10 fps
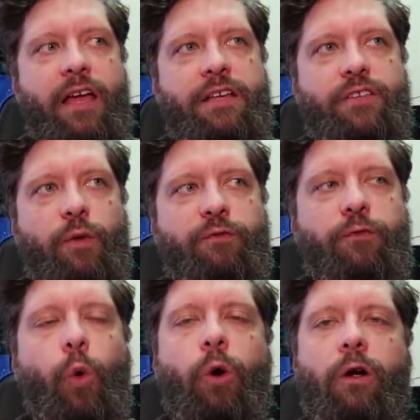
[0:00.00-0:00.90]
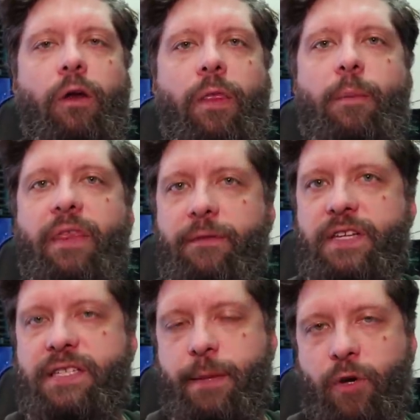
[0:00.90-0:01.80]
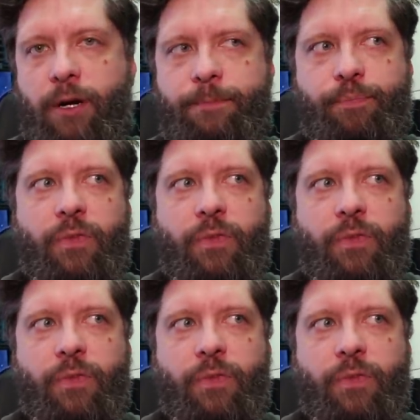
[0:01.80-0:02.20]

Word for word: So for the month of December,